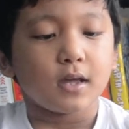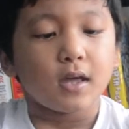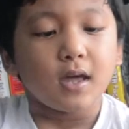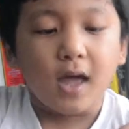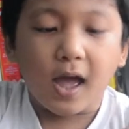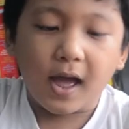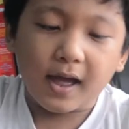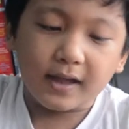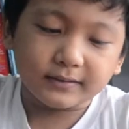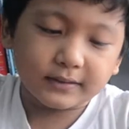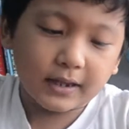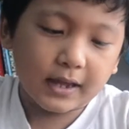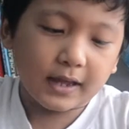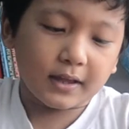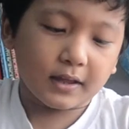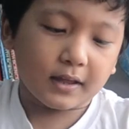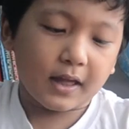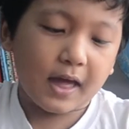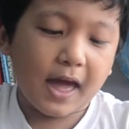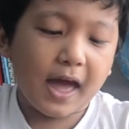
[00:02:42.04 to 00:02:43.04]
Okay.
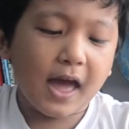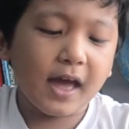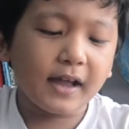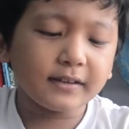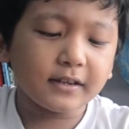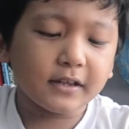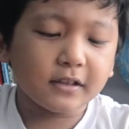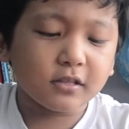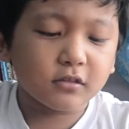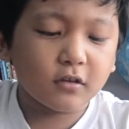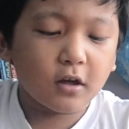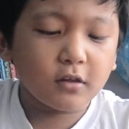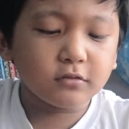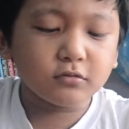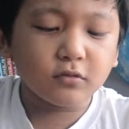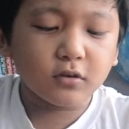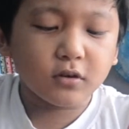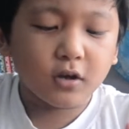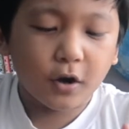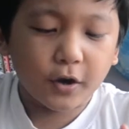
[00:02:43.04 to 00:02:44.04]
And it's
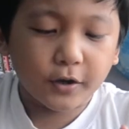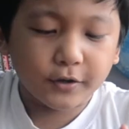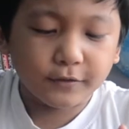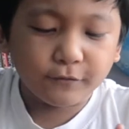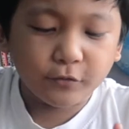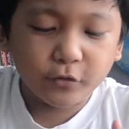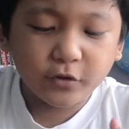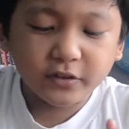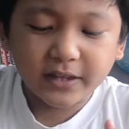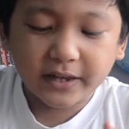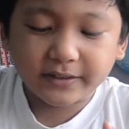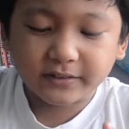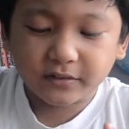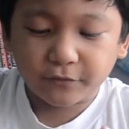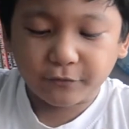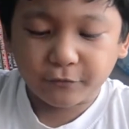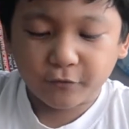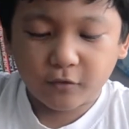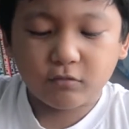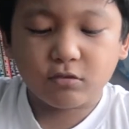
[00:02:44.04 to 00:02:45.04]
also a carnivore like the
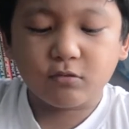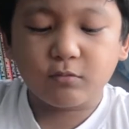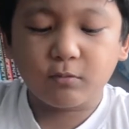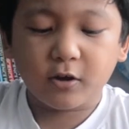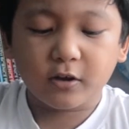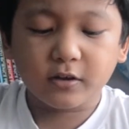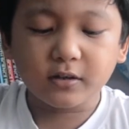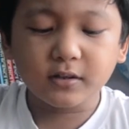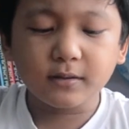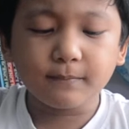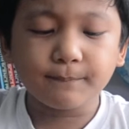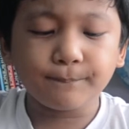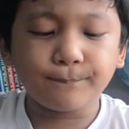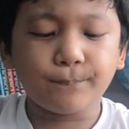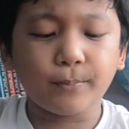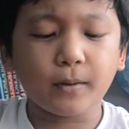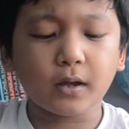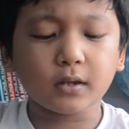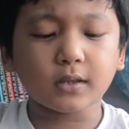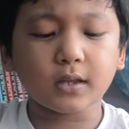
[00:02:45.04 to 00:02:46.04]
first one,
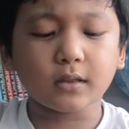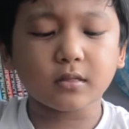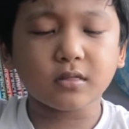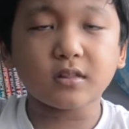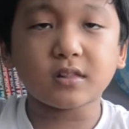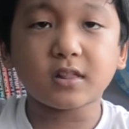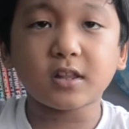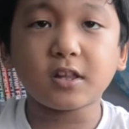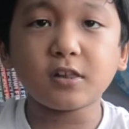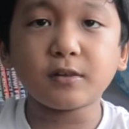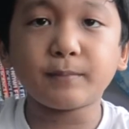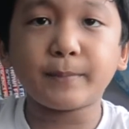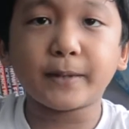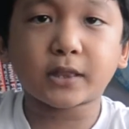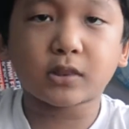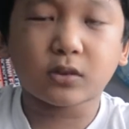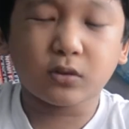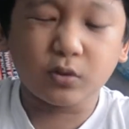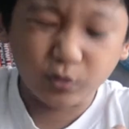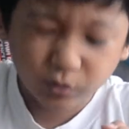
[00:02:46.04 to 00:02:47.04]
but it's a little bit
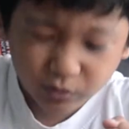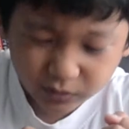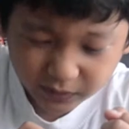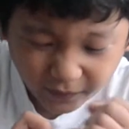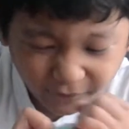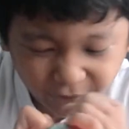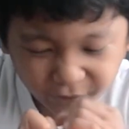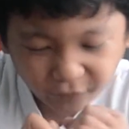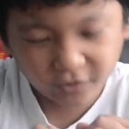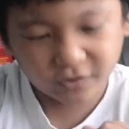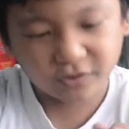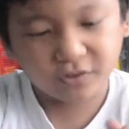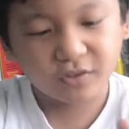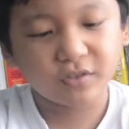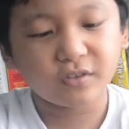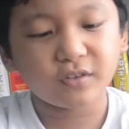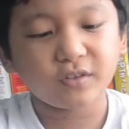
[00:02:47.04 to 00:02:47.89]
too different.